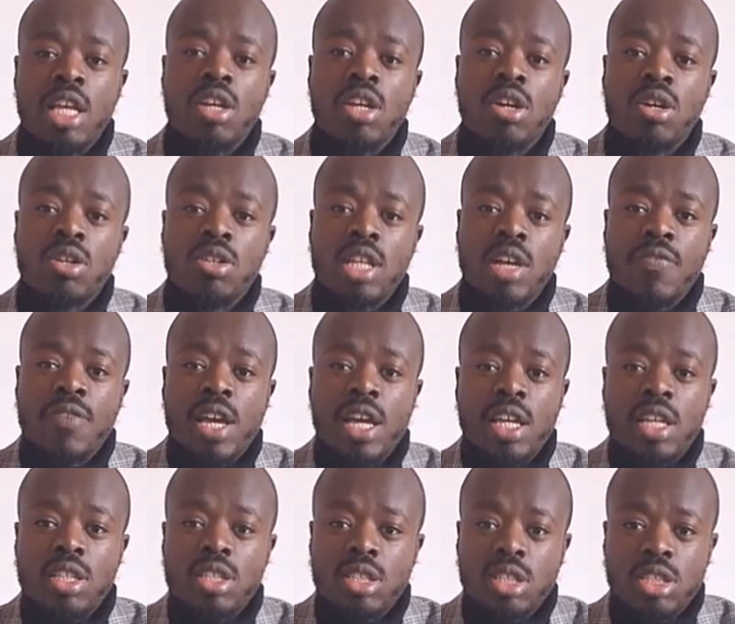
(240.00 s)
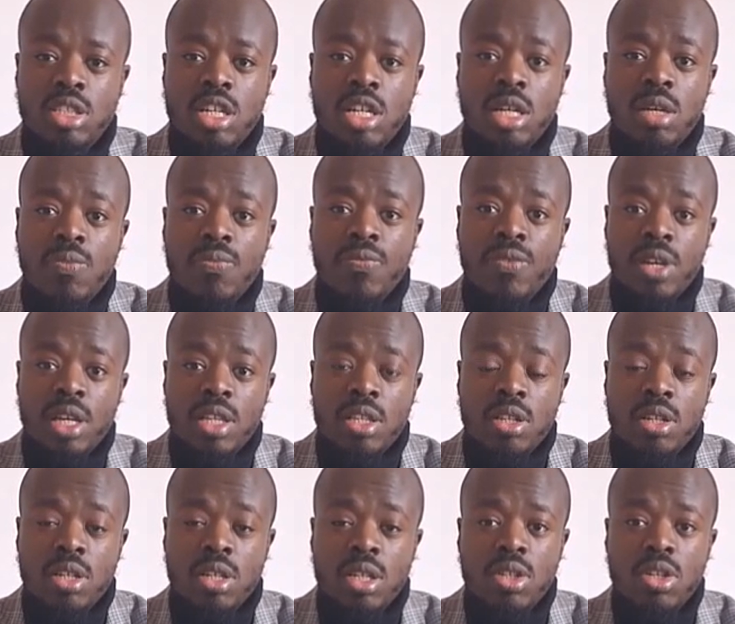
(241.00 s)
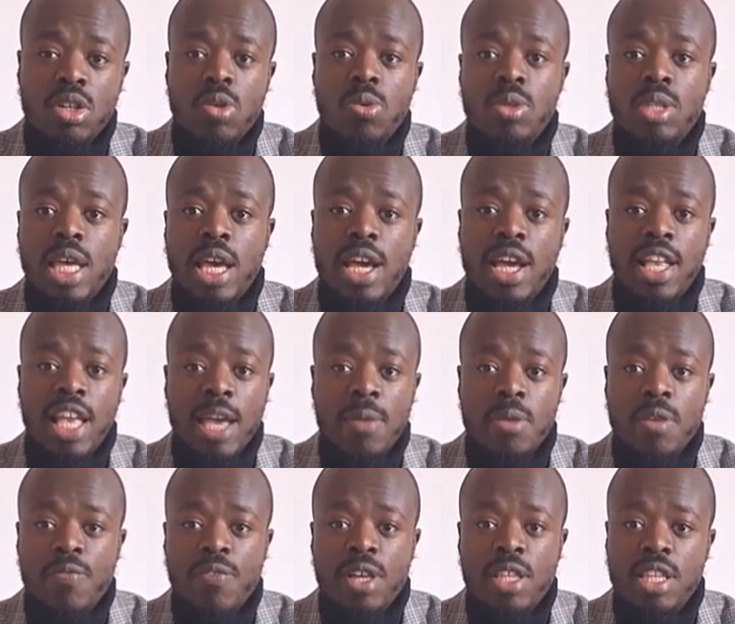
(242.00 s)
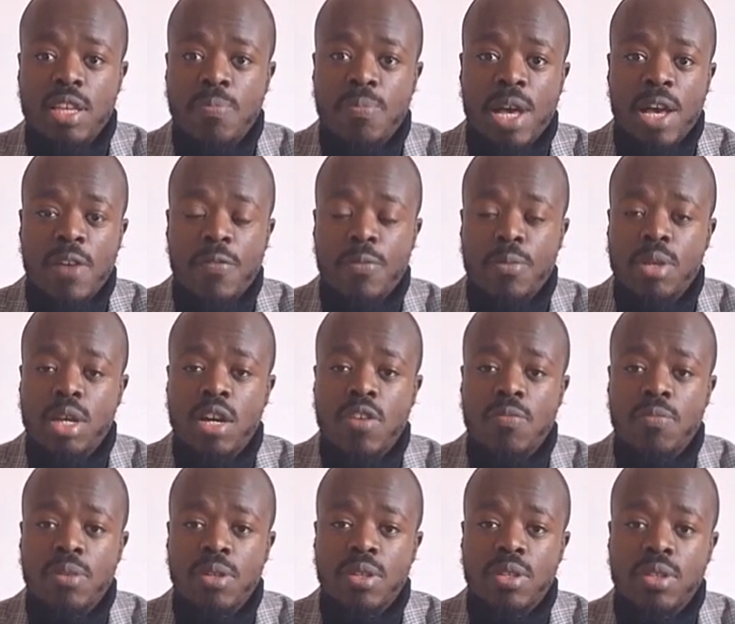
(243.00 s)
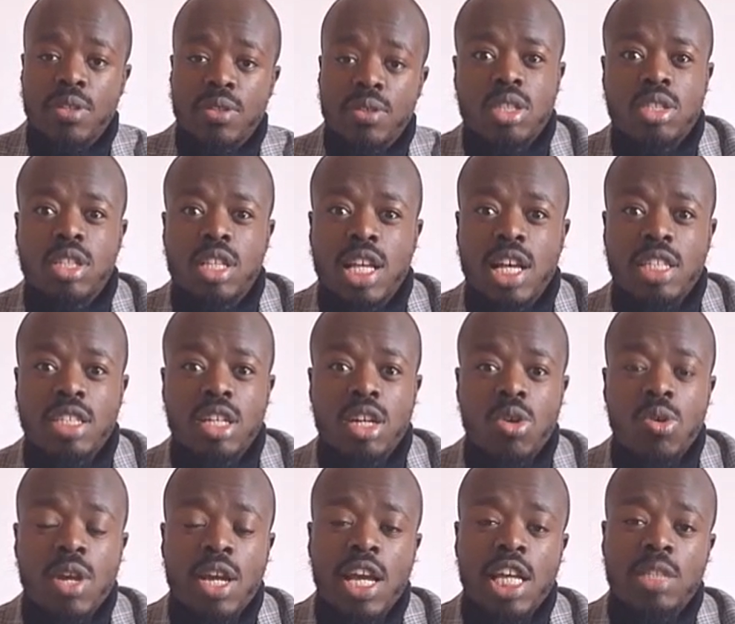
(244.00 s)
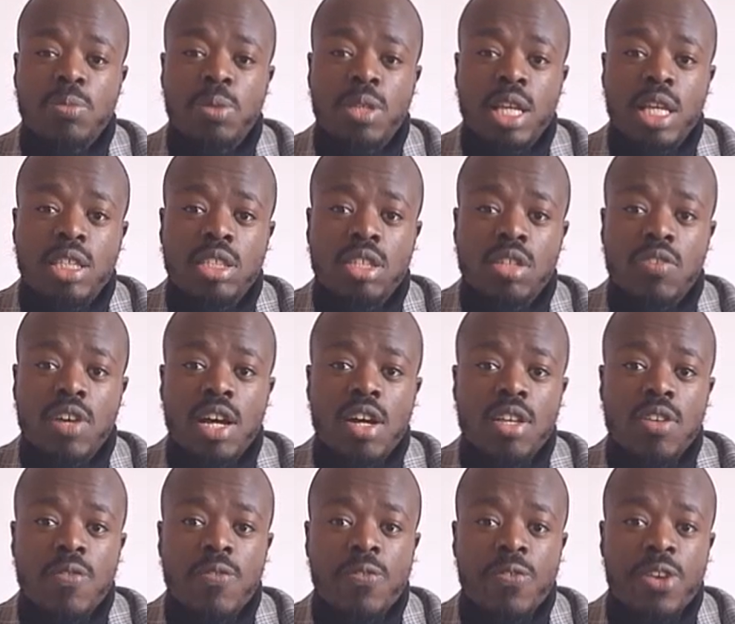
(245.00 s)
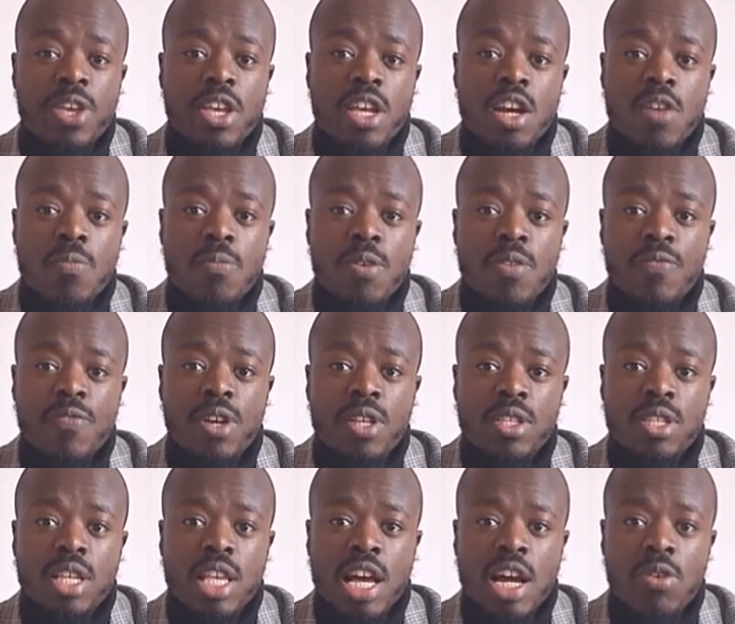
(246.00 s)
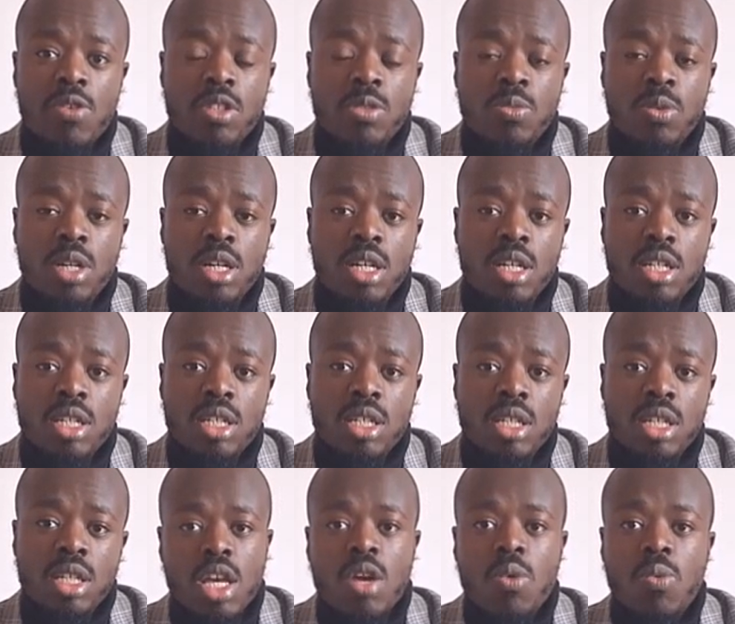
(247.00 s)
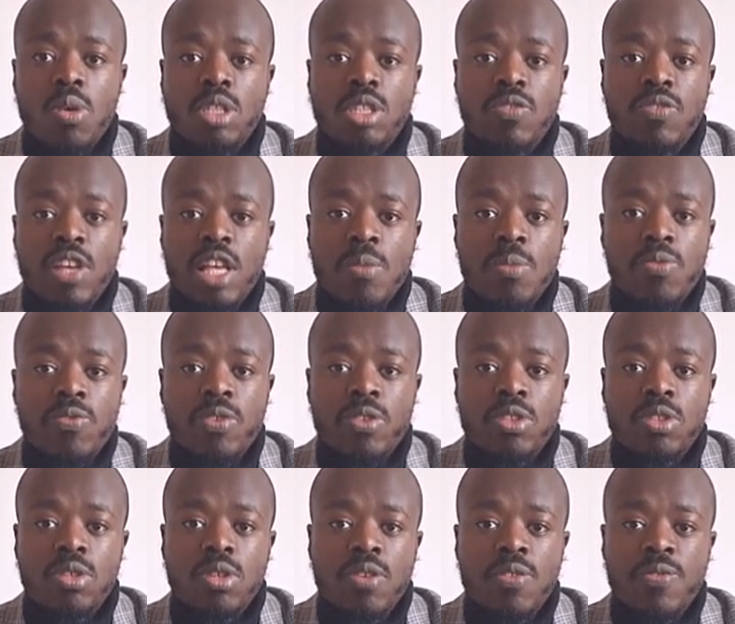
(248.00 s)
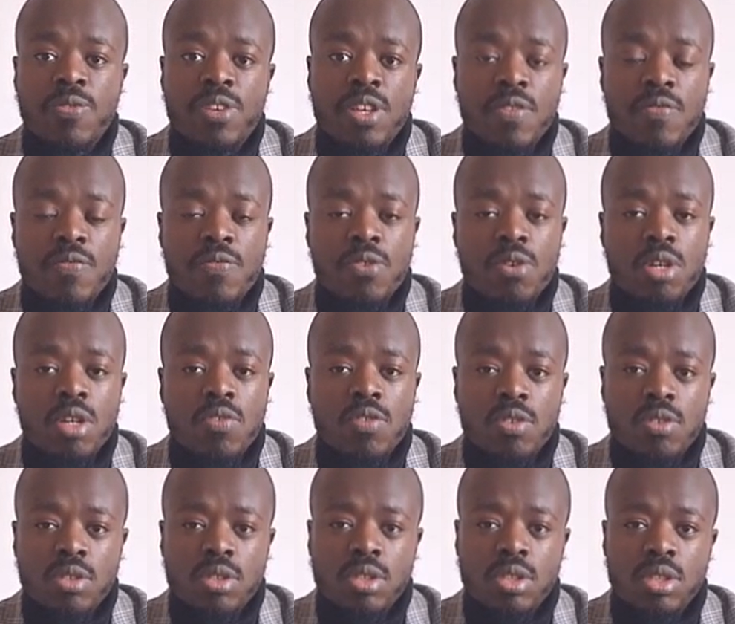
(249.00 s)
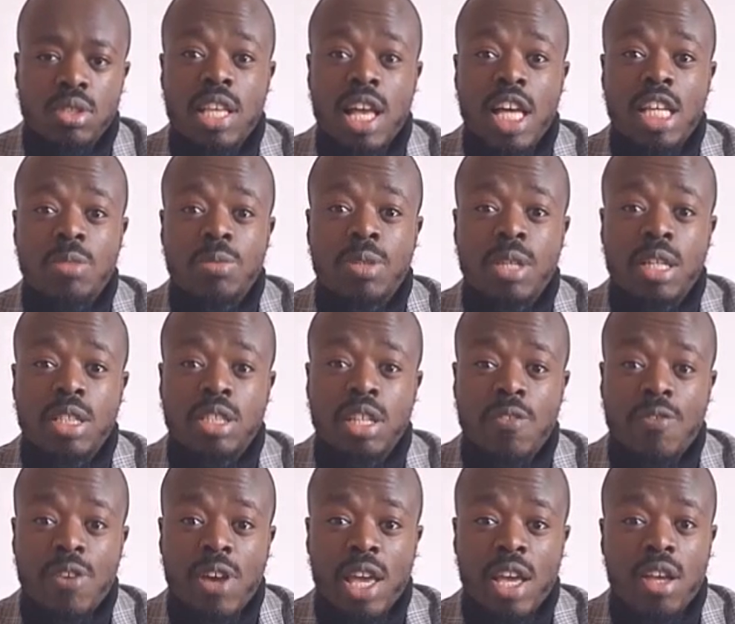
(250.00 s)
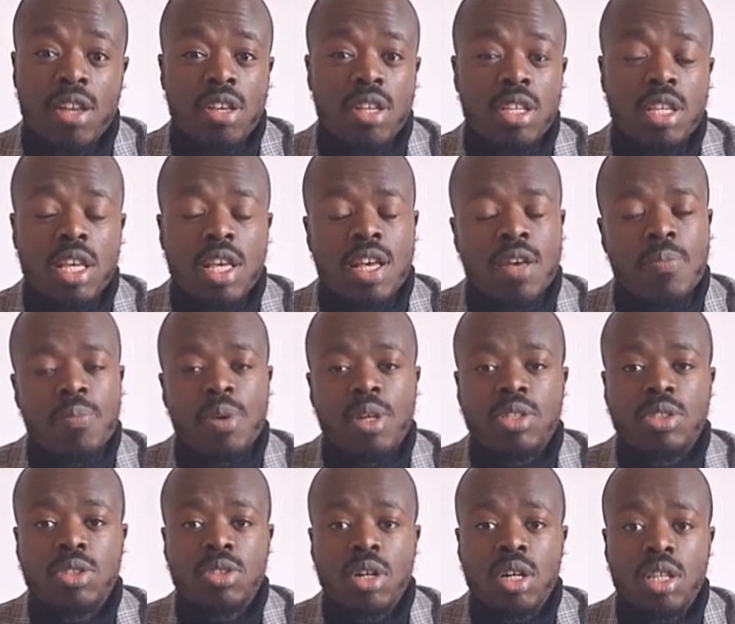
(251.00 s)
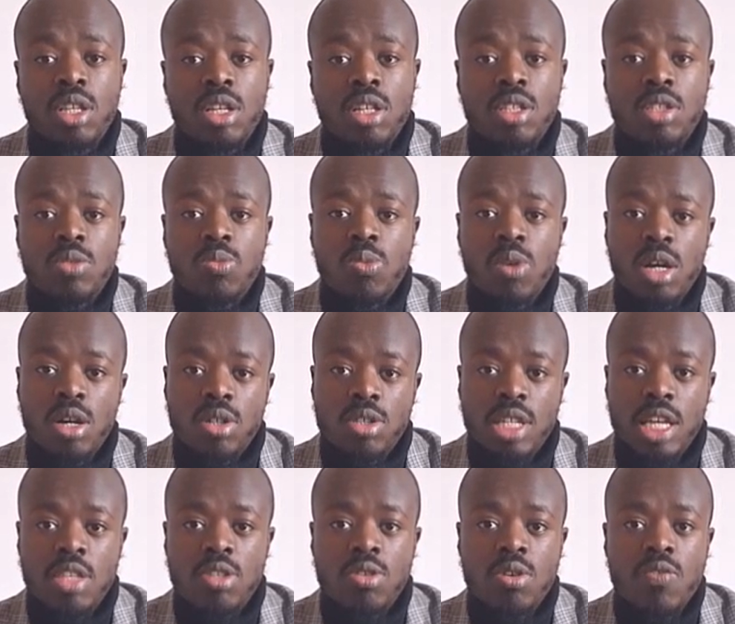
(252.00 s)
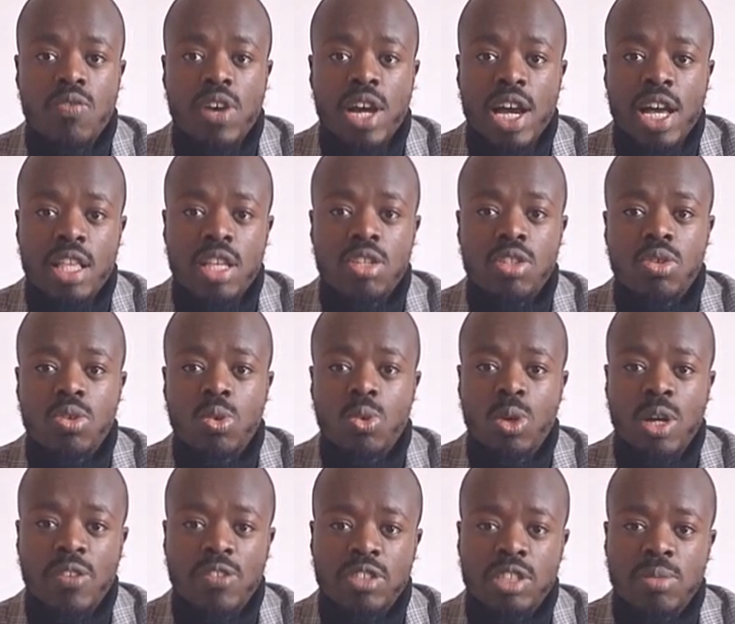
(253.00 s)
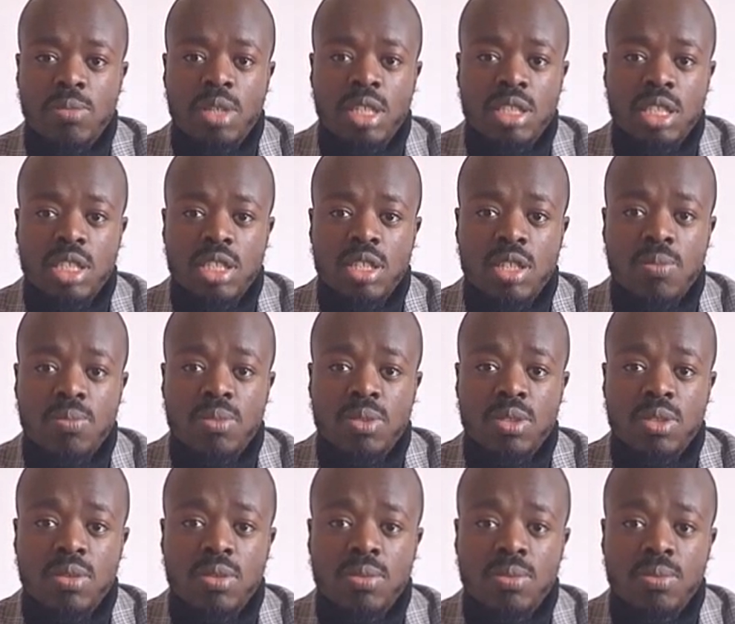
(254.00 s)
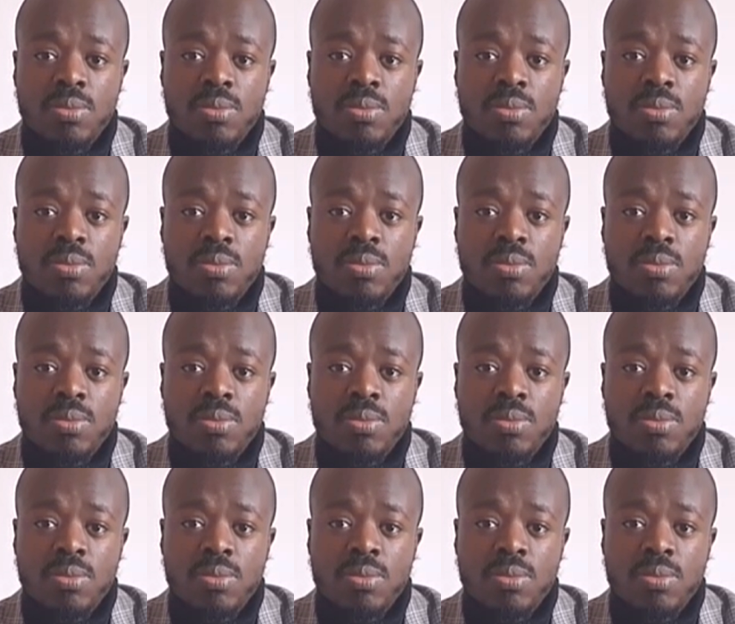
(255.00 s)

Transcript: then go directly to the childcare provider, who will then claim the funding back from the government. So that's a quick explanation of how the free government funded hours work, which is available for 2, 3 and 4-year-olds. That explanation is for England, but Scotland, Wales and Northern Ireland all have similar systems.